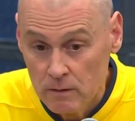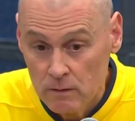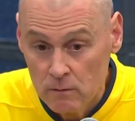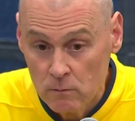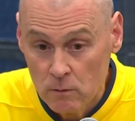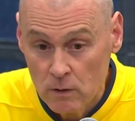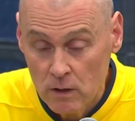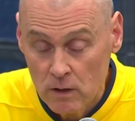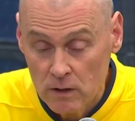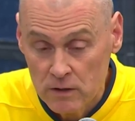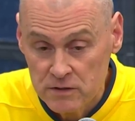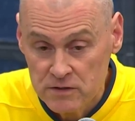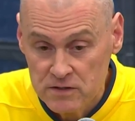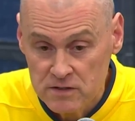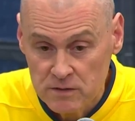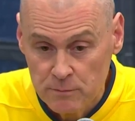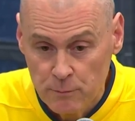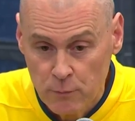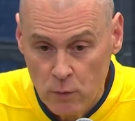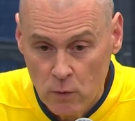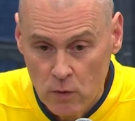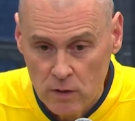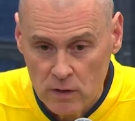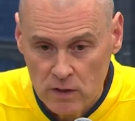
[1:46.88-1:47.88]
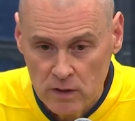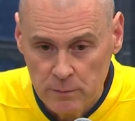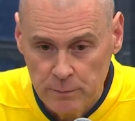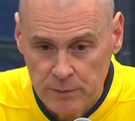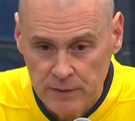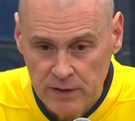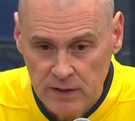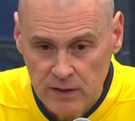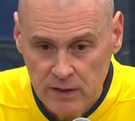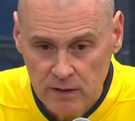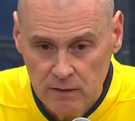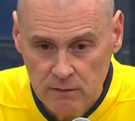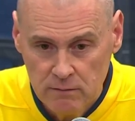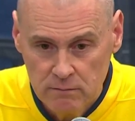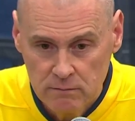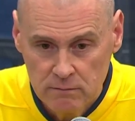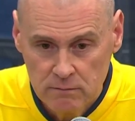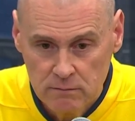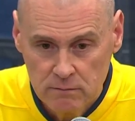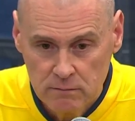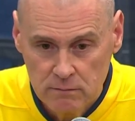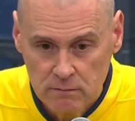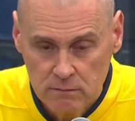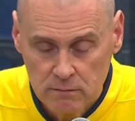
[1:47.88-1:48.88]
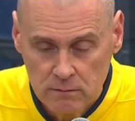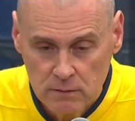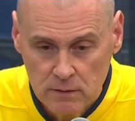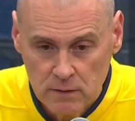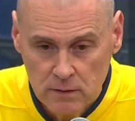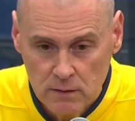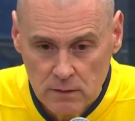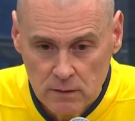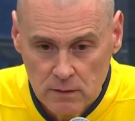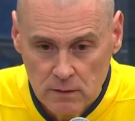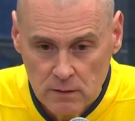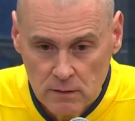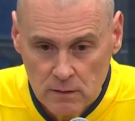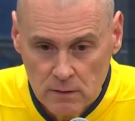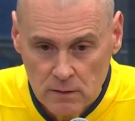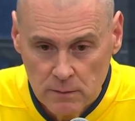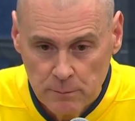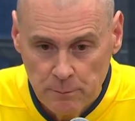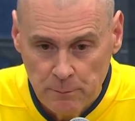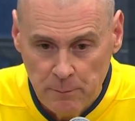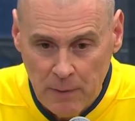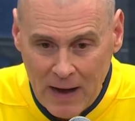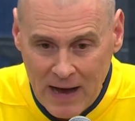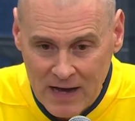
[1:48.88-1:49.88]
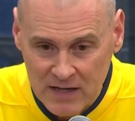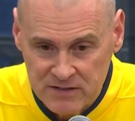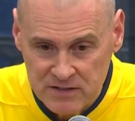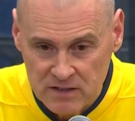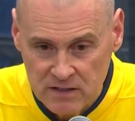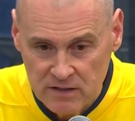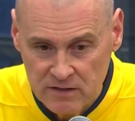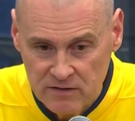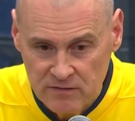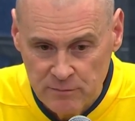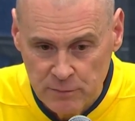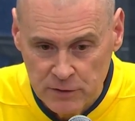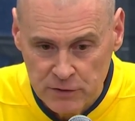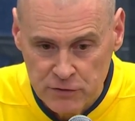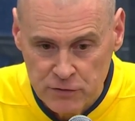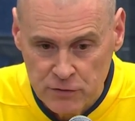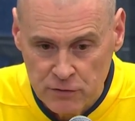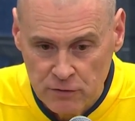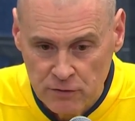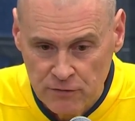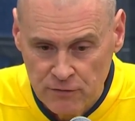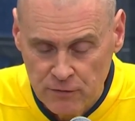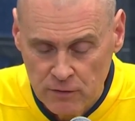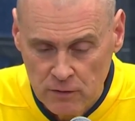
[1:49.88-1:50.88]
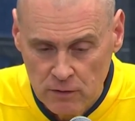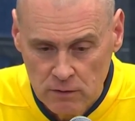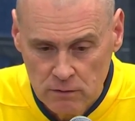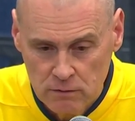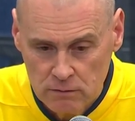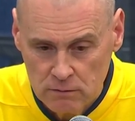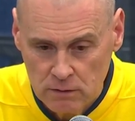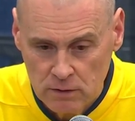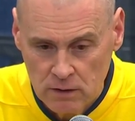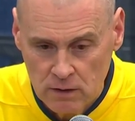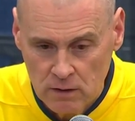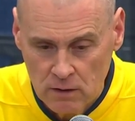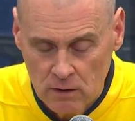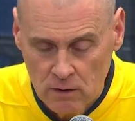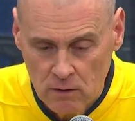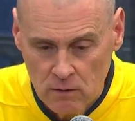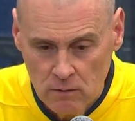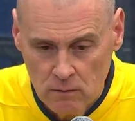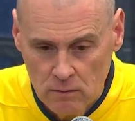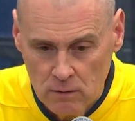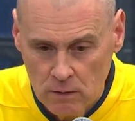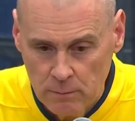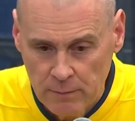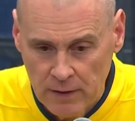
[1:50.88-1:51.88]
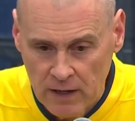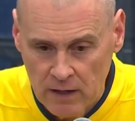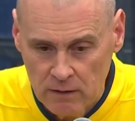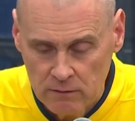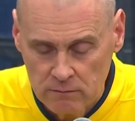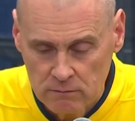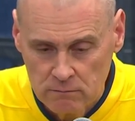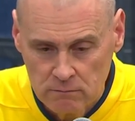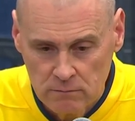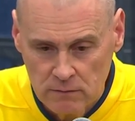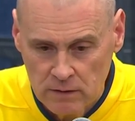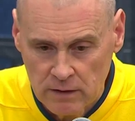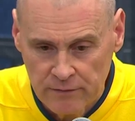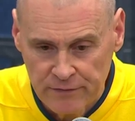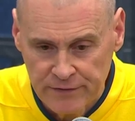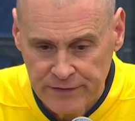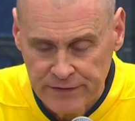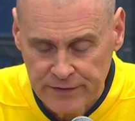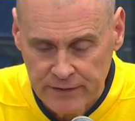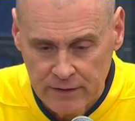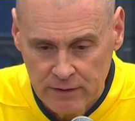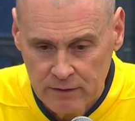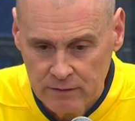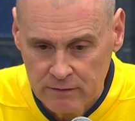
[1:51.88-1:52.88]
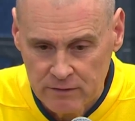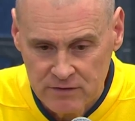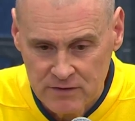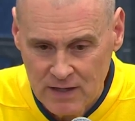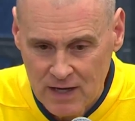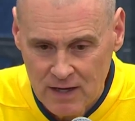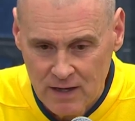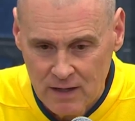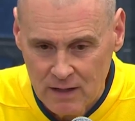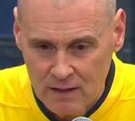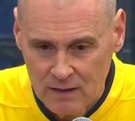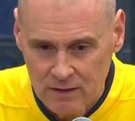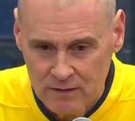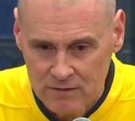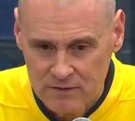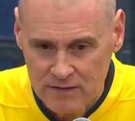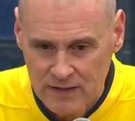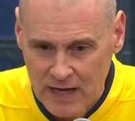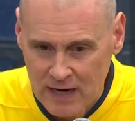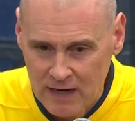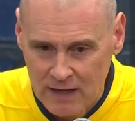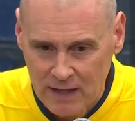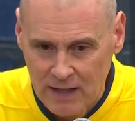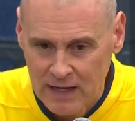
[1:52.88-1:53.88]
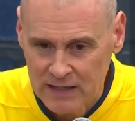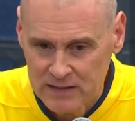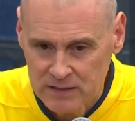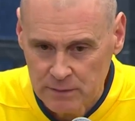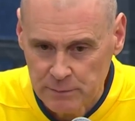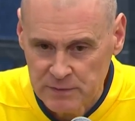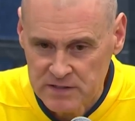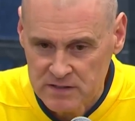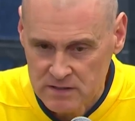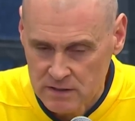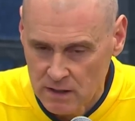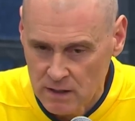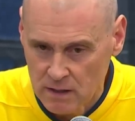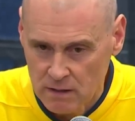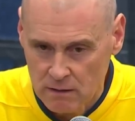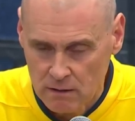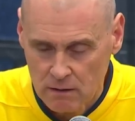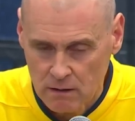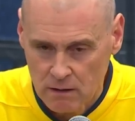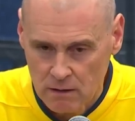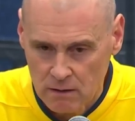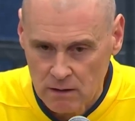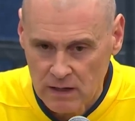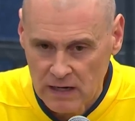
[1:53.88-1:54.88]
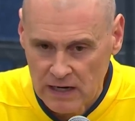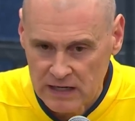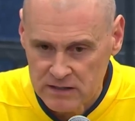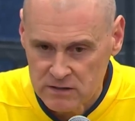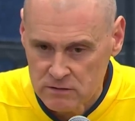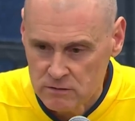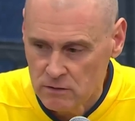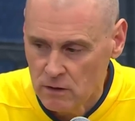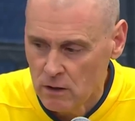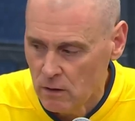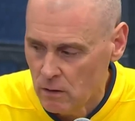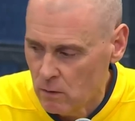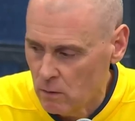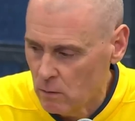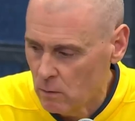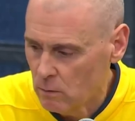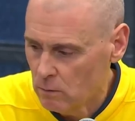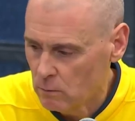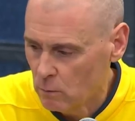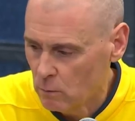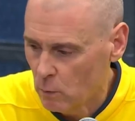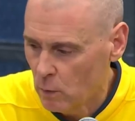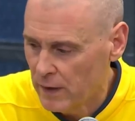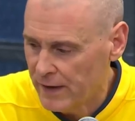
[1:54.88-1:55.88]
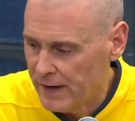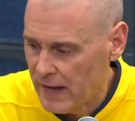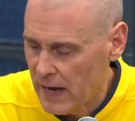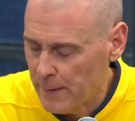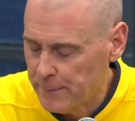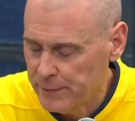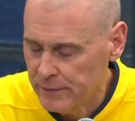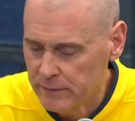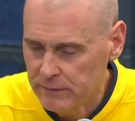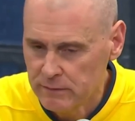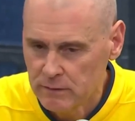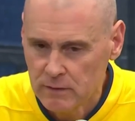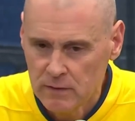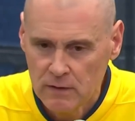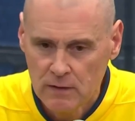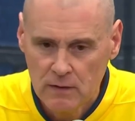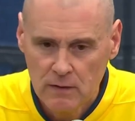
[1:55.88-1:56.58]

Well, it's important to be positive but truthful, about everything. There's not a lot to be said. Our guys know what happened.